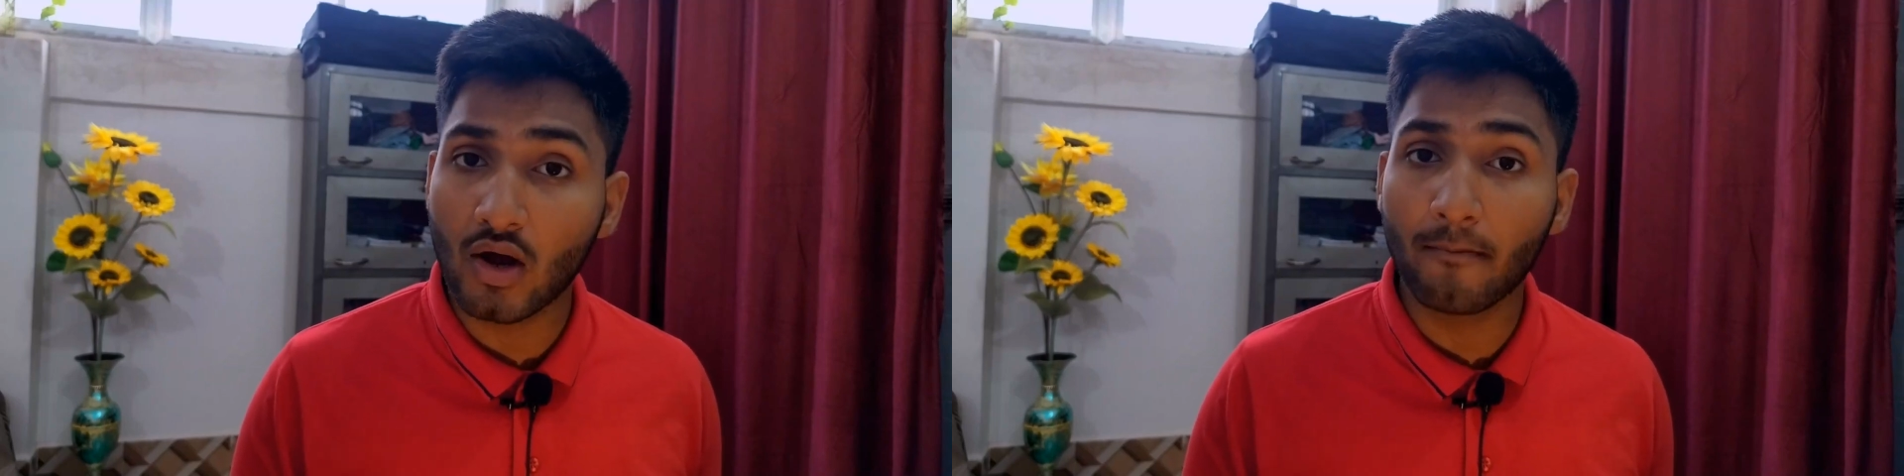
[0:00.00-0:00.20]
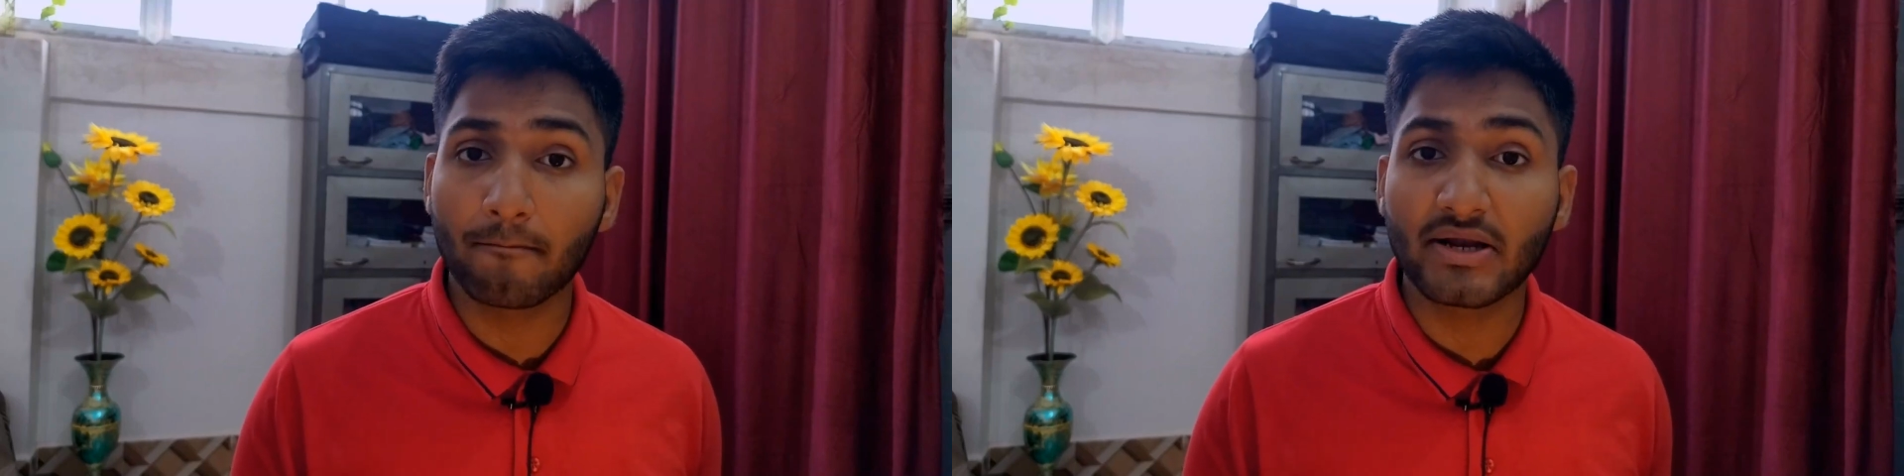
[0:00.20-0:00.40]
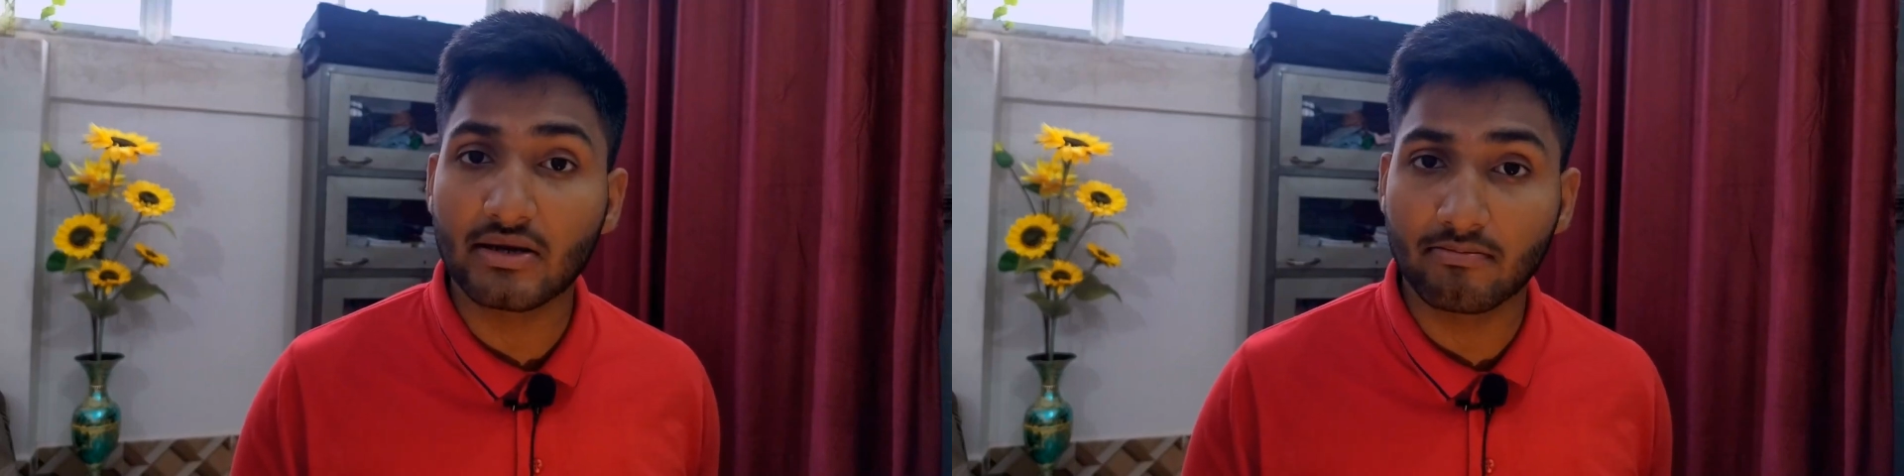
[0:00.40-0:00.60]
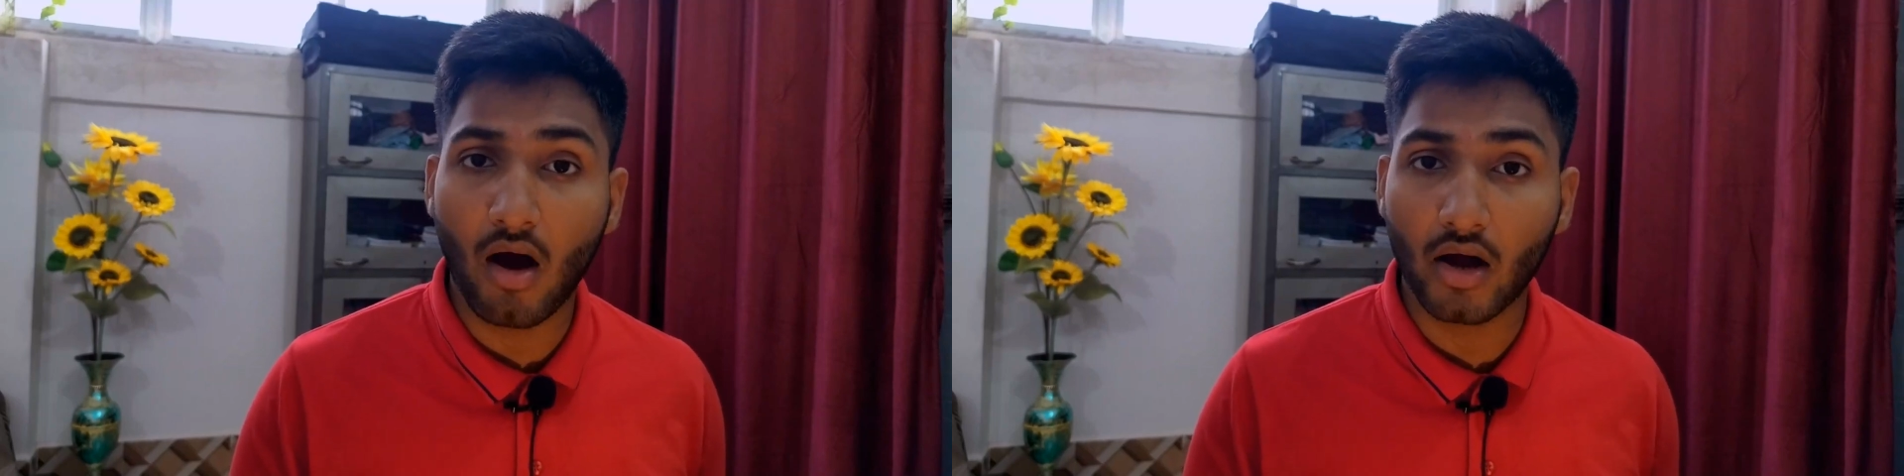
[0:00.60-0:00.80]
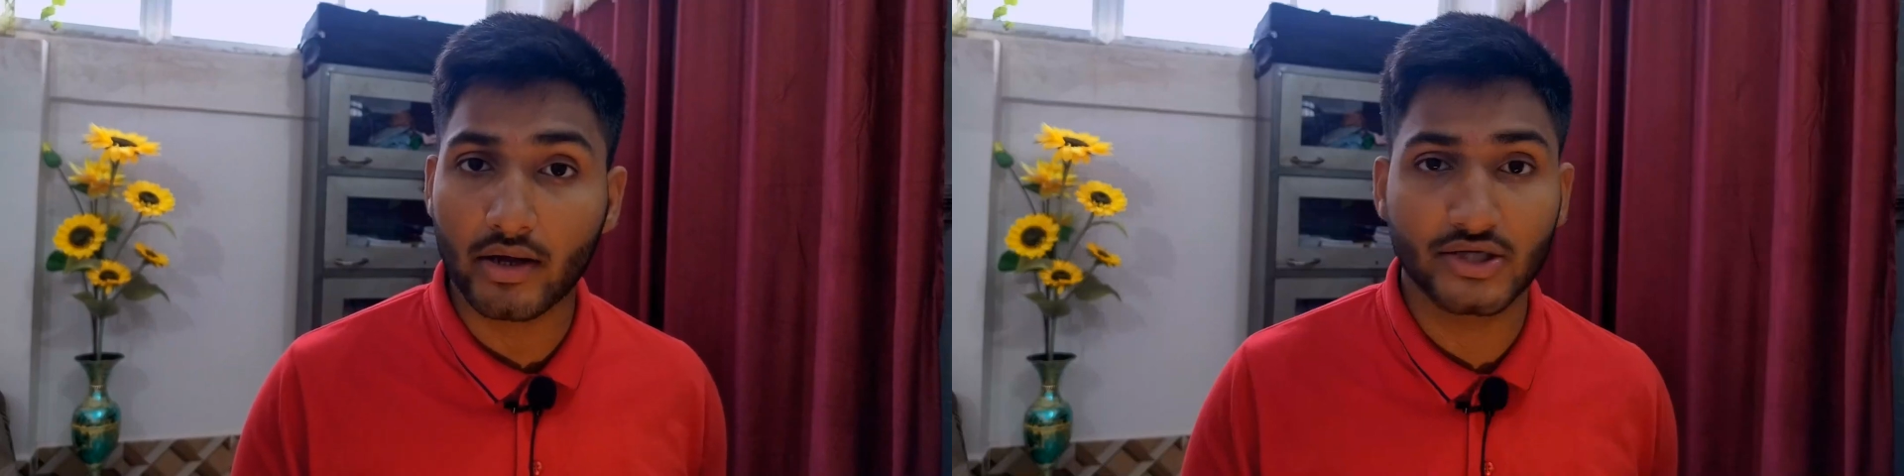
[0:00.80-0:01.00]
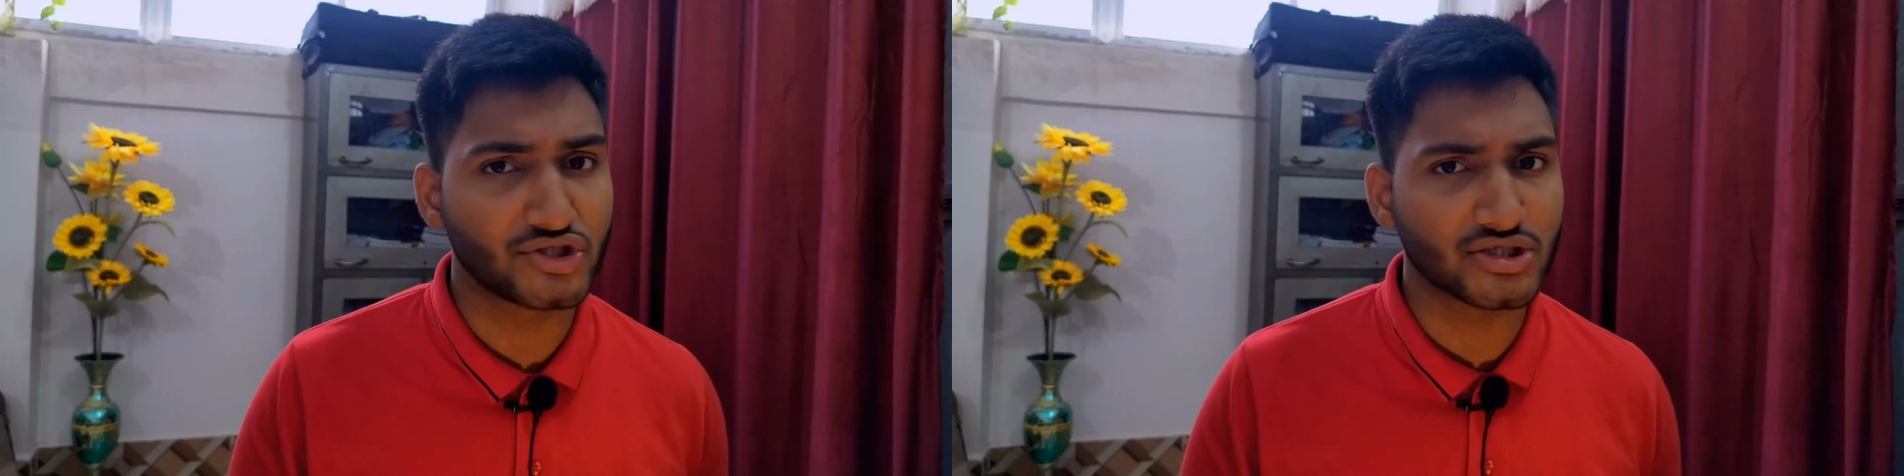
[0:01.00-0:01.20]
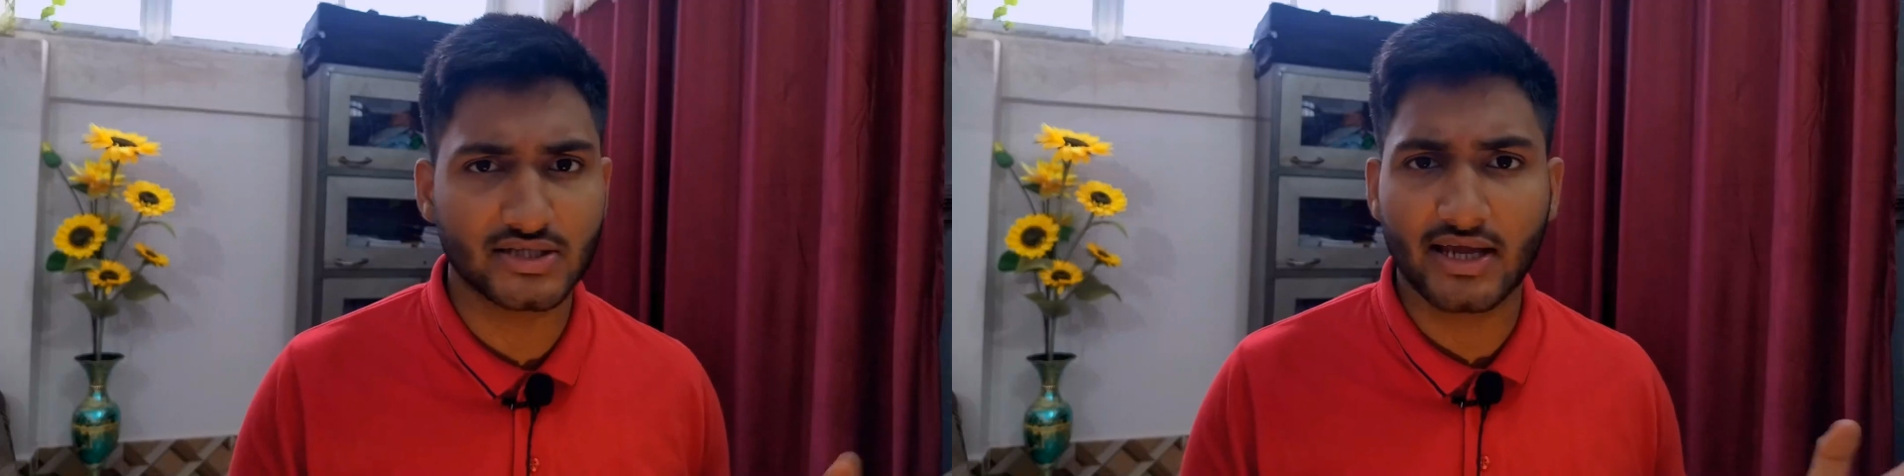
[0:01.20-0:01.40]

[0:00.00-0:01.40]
complete market just